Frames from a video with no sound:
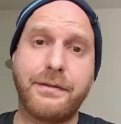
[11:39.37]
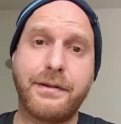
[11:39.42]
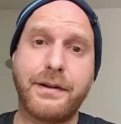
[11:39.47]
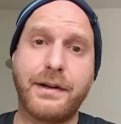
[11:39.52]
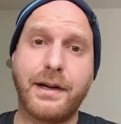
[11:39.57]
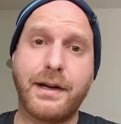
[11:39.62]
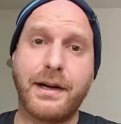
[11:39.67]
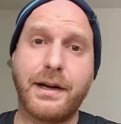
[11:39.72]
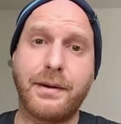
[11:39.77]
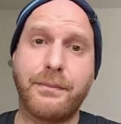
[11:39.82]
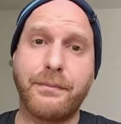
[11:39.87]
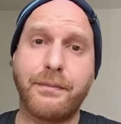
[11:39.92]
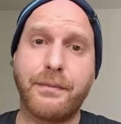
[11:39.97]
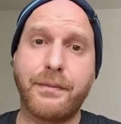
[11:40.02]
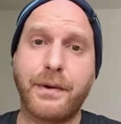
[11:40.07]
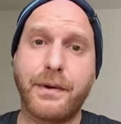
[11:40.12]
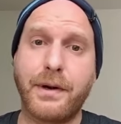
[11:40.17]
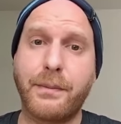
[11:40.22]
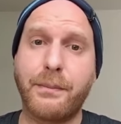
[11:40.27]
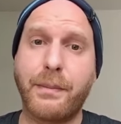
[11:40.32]

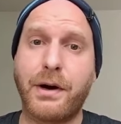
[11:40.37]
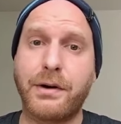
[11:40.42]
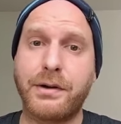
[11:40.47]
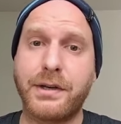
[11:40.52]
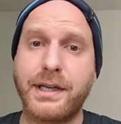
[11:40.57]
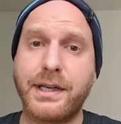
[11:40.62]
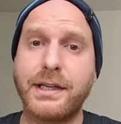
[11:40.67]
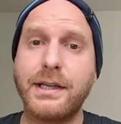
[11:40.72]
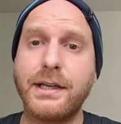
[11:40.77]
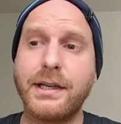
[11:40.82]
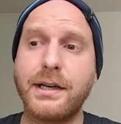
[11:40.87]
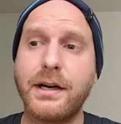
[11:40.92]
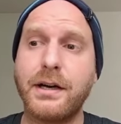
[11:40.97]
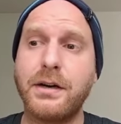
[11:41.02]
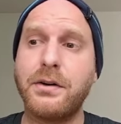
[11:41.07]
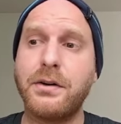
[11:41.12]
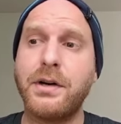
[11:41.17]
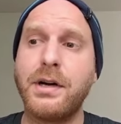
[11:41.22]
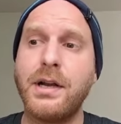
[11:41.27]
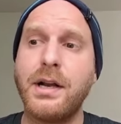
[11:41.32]
about a year
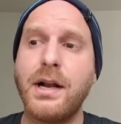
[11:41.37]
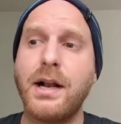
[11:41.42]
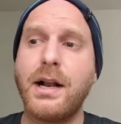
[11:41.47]
ago,